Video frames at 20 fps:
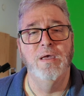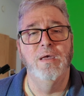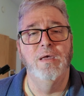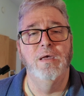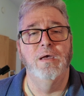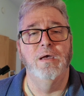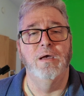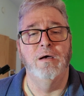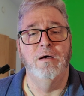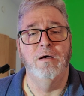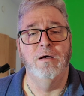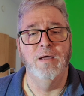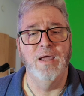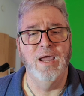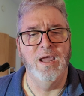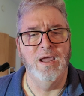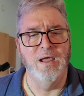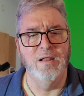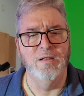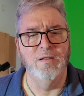
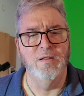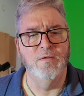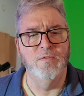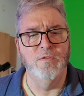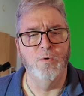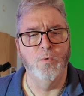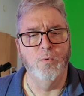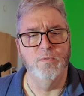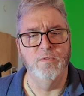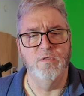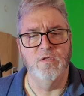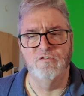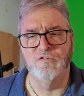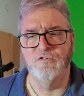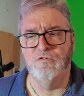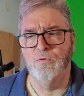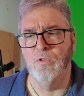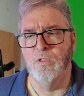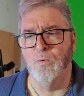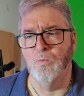And
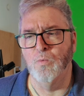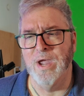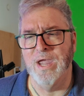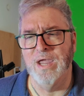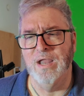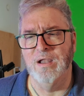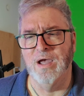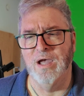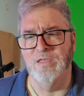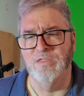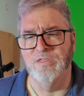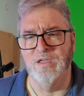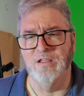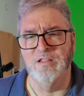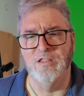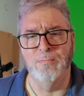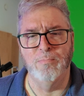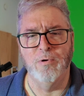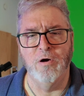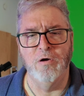the weight, I think the
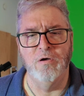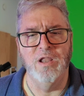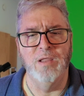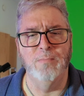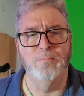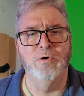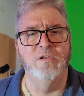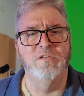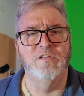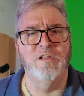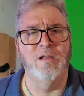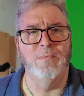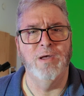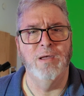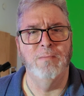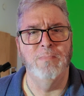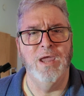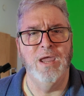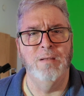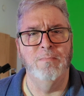burden it puts on my
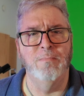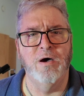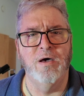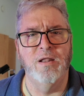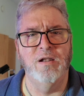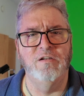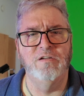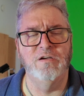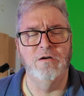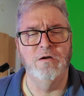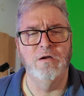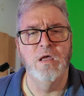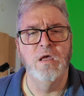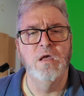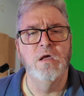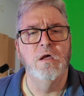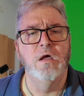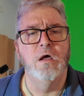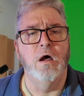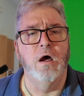main monitor.
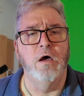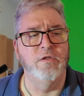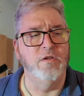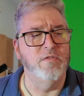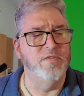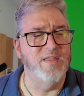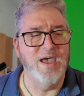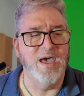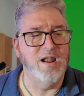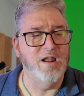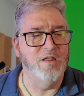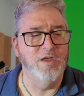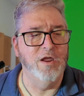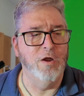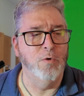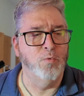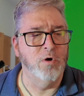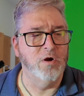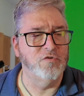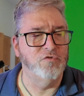Other than that, I think it
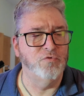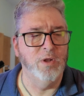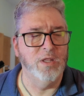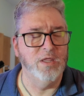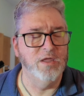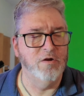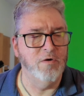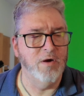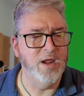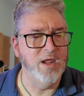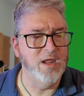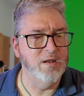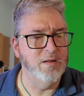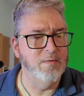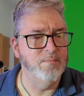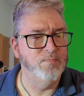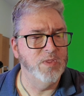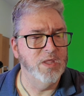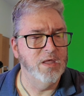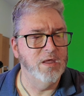works really great.
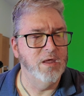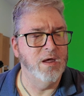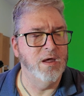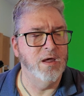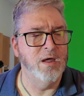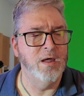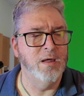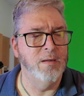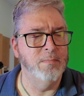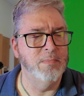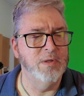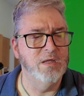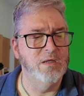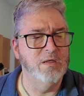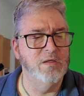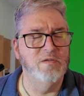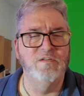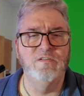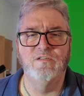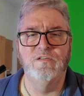
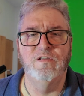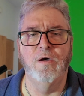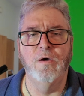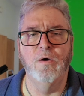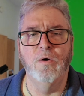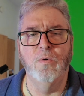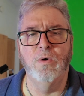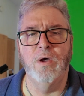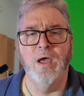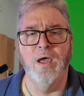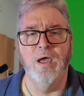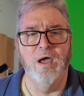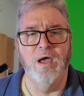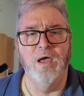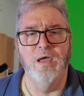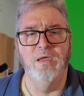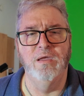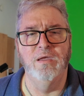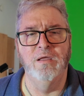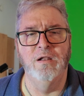So,
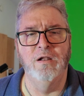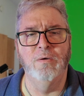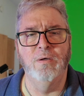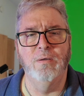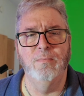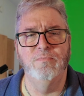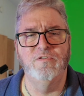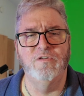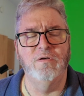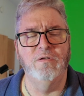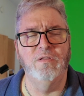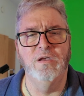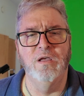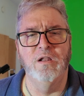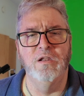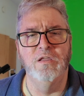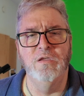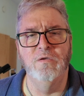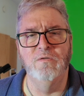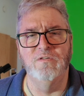you know, certainly going
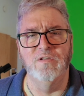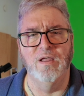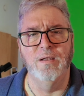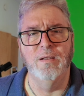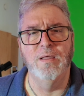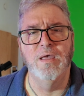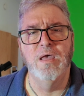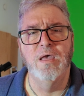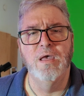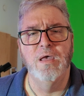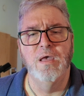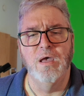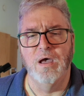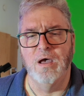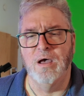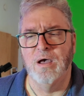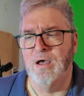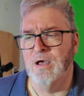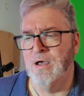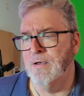to use it.
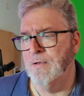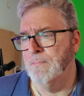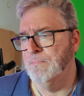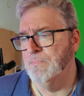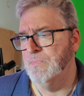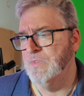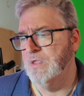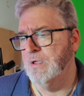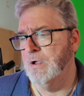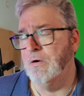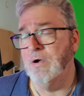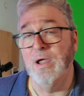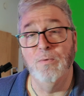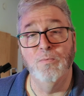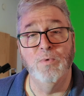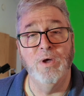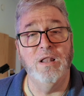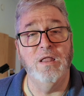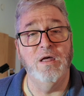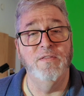All right,
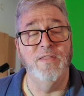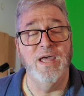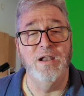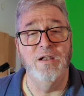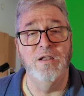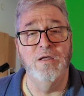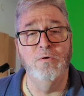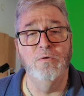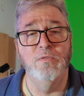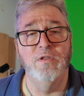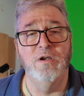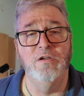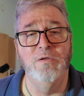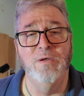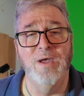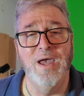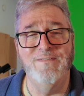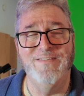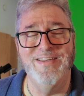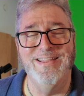well, on that note, there you
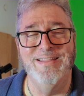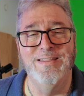have it.